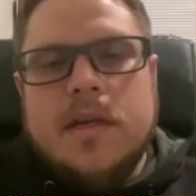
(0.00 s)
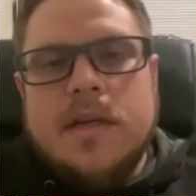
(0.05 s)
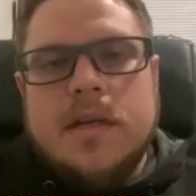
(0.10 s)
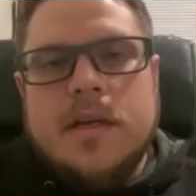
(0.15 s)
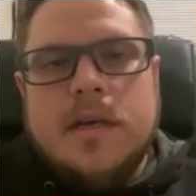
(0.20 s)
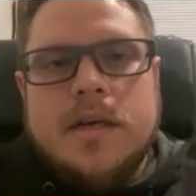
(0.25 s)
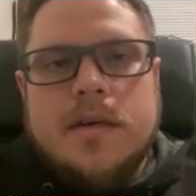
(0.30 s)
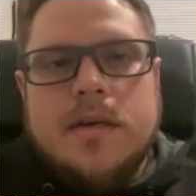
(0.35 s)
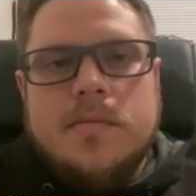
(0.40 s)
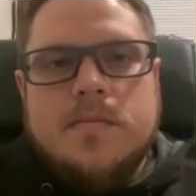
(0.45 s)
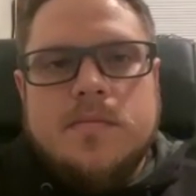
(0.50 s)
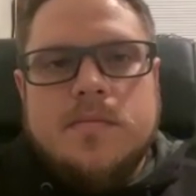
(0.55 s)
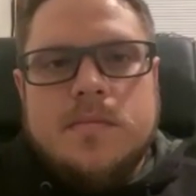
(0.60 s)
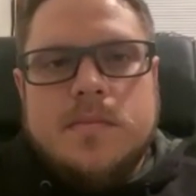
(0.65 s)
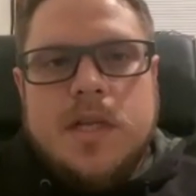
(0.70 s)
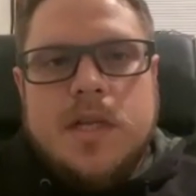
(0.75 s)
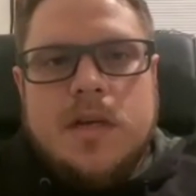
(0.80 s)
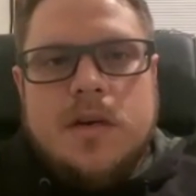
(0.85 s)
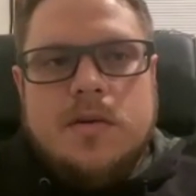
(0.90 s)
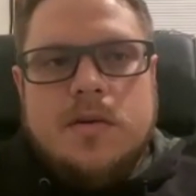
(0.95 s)

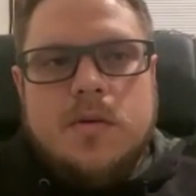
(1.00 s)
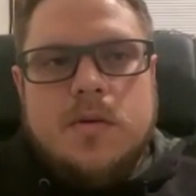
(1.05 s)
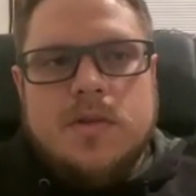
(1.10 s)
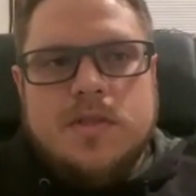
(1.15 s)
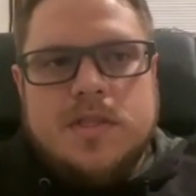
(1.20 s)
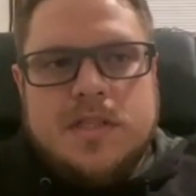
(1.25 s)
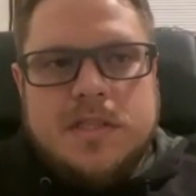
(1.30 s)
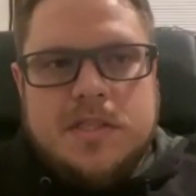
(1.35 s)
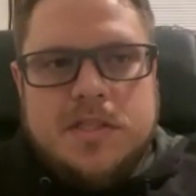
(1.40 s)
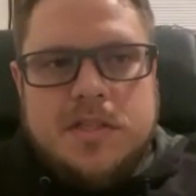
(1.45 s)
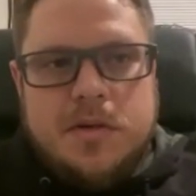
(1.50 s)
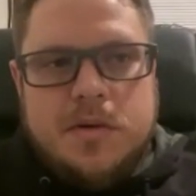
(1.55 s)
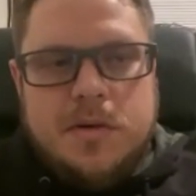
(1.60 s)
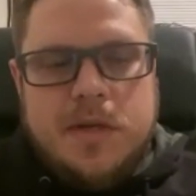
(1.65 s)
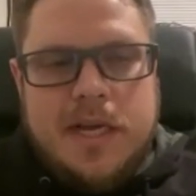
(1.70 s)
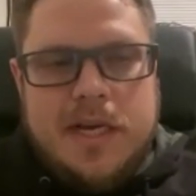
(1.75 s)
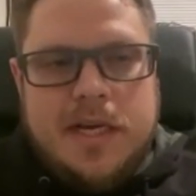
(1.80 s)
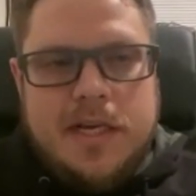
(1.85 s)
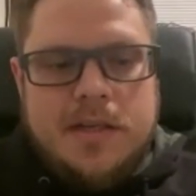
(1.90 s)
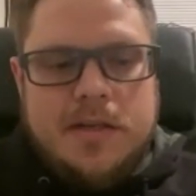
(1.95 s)
Down on Norris, it's a
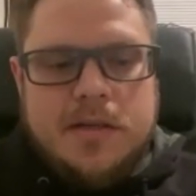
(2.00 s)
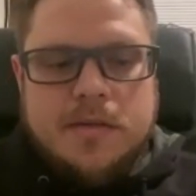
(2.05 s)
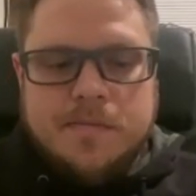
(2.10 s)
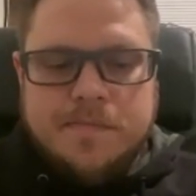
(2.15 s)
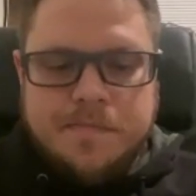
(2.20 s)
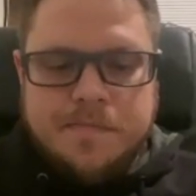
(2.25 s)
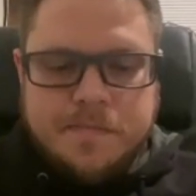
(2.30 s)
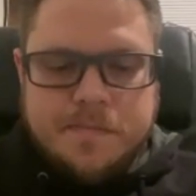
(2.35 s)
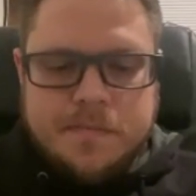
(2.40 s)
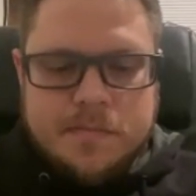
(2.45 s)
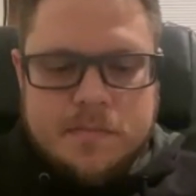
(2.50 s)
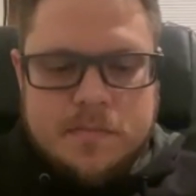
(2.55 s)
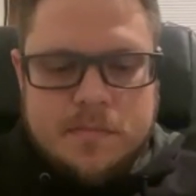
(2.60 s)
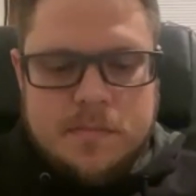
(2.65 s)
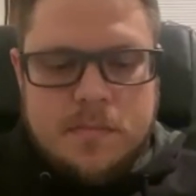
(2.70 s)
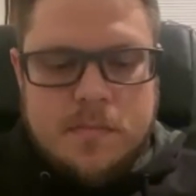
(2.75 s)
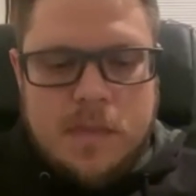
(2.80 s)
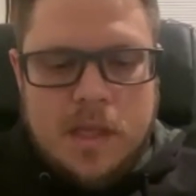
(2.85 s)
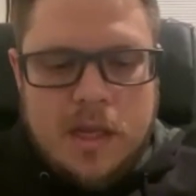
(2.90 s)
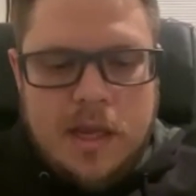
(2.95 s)
2-day deal,
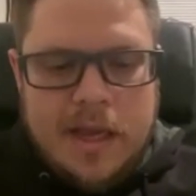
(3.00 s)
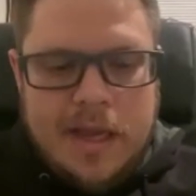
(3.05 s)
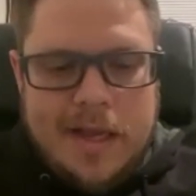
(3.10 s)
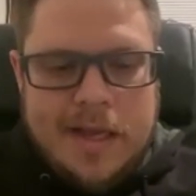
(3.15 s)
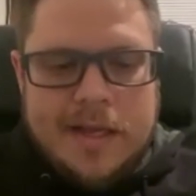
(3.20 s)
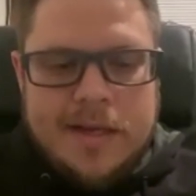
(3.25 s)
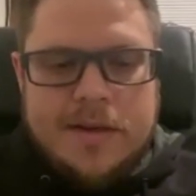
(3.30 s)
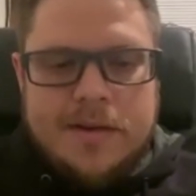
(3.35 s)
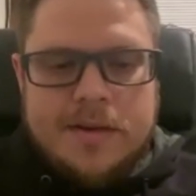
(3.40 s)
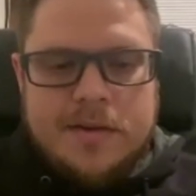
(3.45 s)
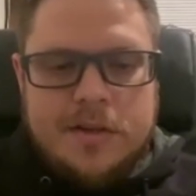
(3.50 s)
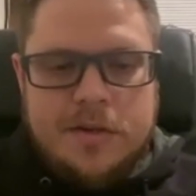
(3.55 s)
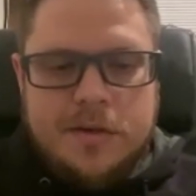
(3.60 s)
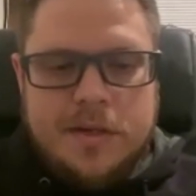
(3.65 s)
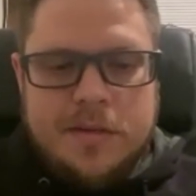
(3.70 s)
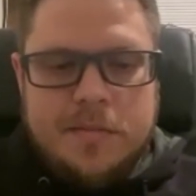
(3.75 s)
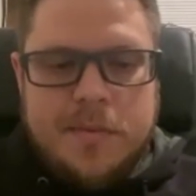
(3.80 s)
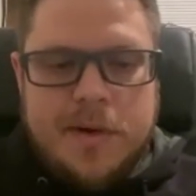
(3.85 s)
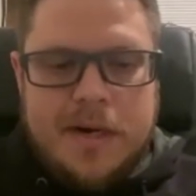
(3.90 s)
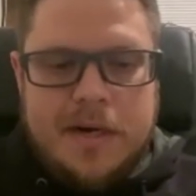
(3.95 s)
and you
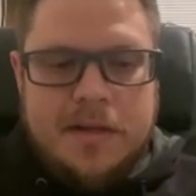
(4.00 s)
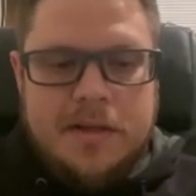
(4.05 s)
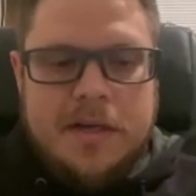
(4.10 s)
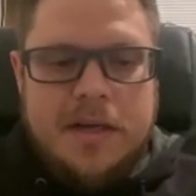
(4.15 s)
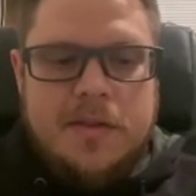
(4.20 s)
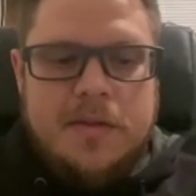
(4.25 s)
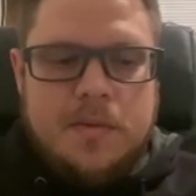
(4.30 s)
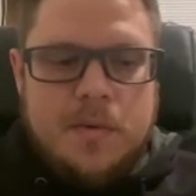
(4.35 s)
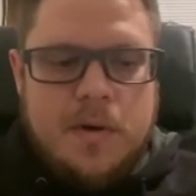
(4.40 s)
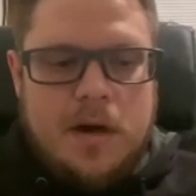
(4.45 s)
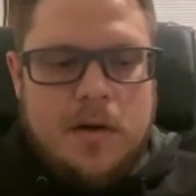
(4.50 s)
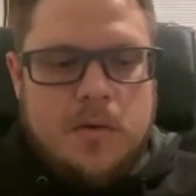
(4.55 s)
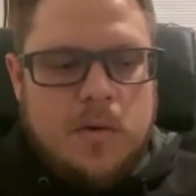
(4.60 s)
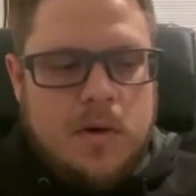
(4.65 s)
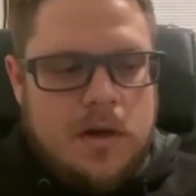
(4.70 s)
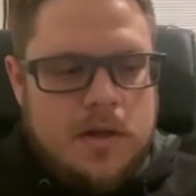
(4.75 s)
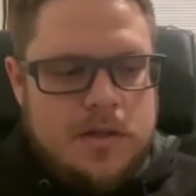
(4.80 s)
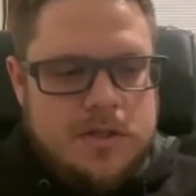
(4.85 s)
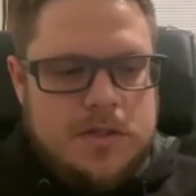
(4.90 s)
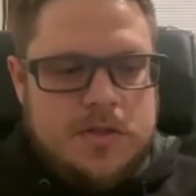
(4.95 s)
can parallel the rock
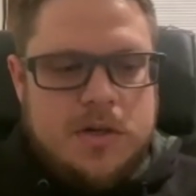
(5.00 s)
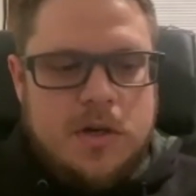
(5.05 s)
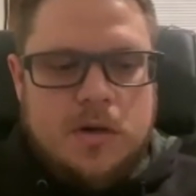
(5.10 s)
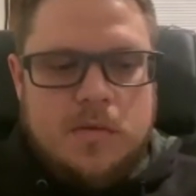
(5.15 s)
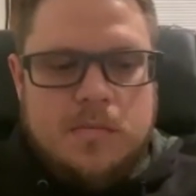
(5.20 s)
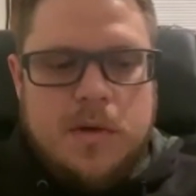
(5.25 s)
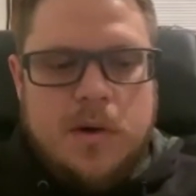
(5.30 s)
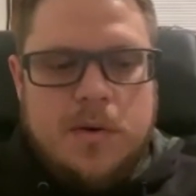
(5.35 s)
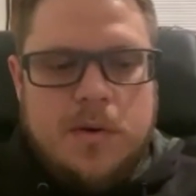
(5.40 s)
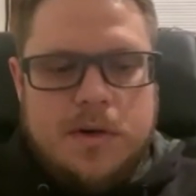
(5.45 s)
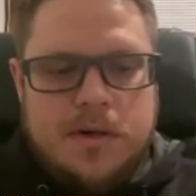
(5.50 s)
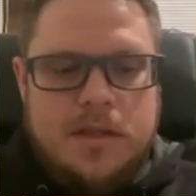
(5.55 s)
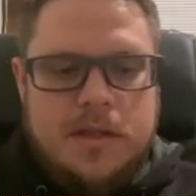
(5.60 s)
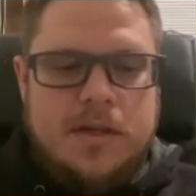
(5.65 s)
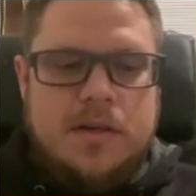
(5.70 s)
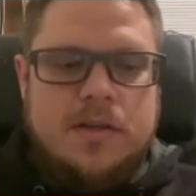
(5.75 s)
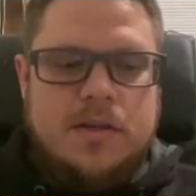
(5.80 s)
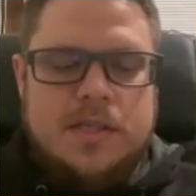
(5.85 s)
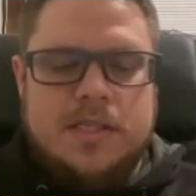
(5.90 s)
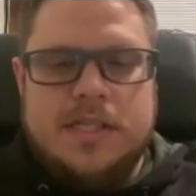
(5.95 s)
walls. Your trolling motor
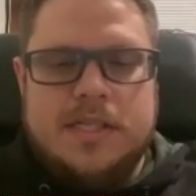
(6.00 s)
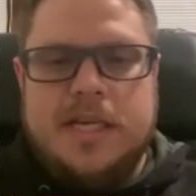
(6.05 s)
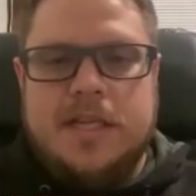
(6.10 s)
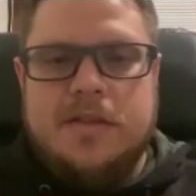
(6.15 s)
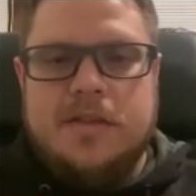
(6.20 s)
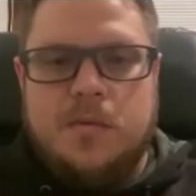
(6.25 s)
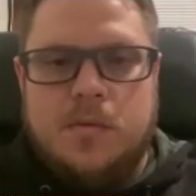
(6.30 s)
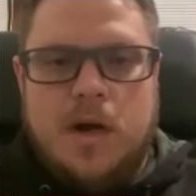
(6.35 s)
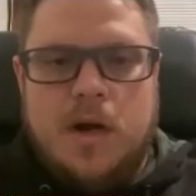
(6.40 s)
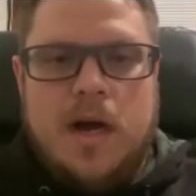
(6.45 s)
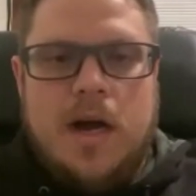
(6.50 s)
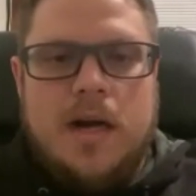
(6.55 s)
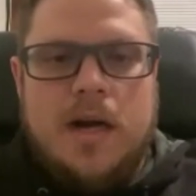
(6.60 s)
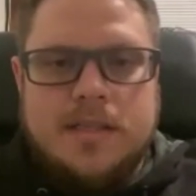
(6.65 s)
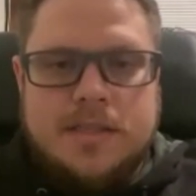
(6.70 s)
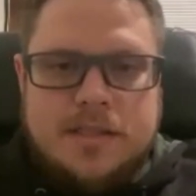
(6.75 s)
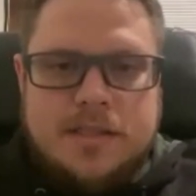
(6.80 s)
literally is hitting the rocks.